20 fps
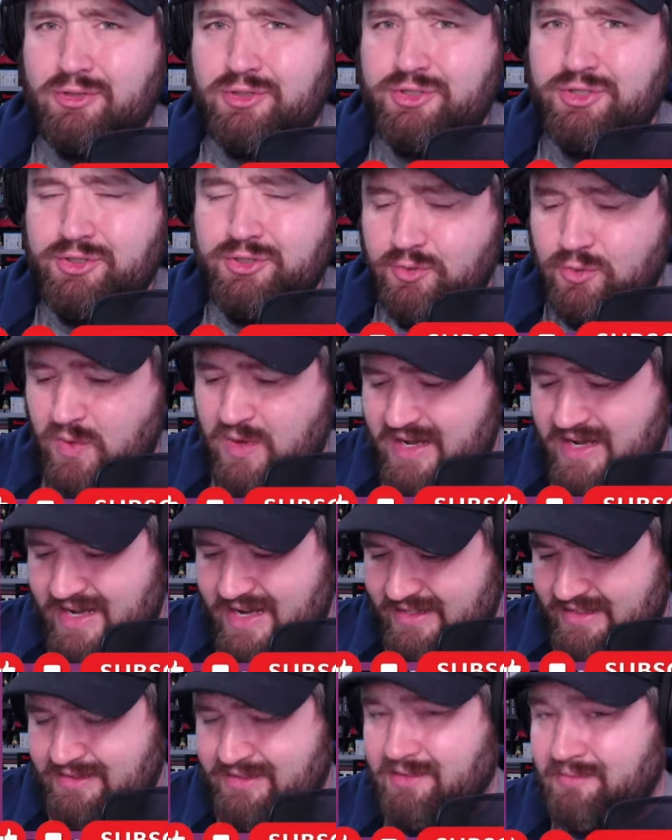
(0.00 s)
two, we
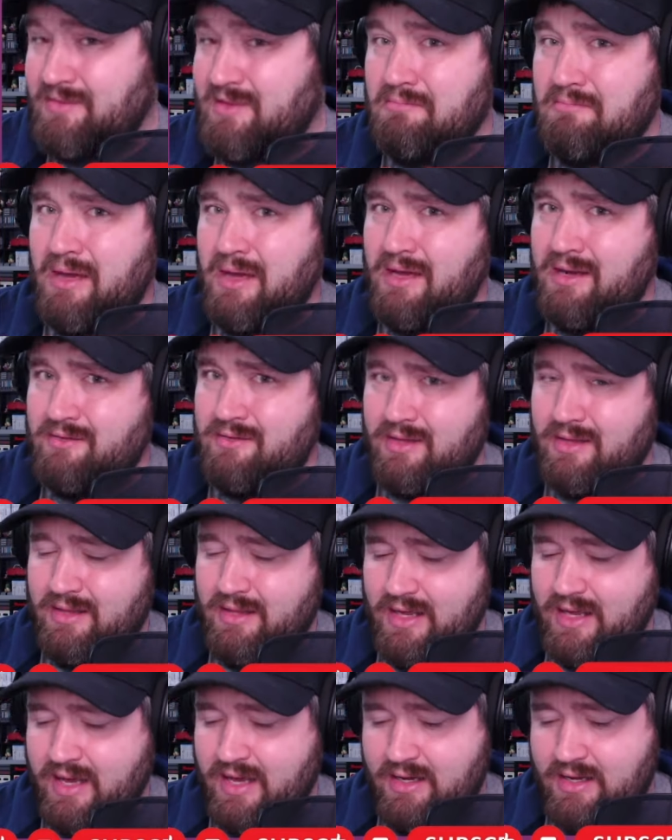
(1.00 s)
need something better than
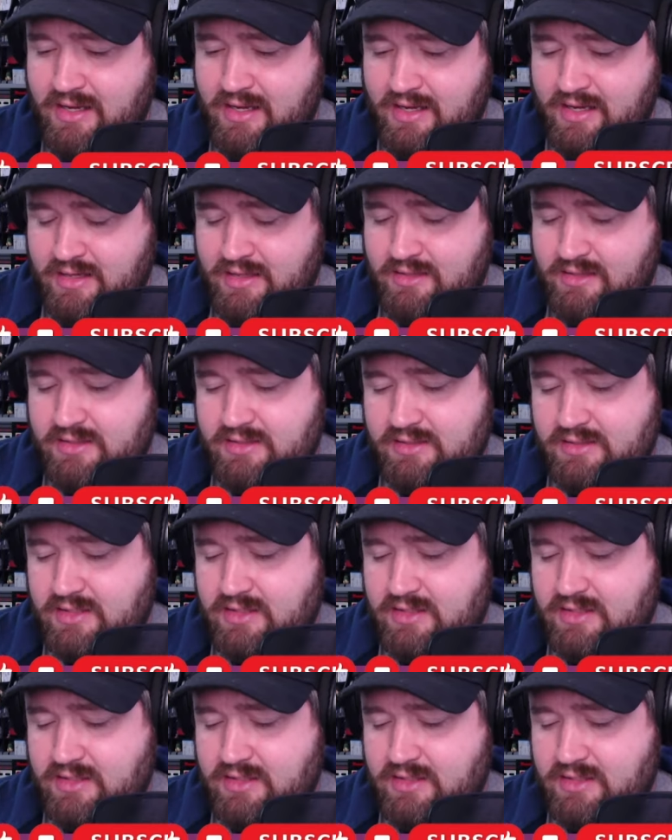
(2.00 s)
that. These E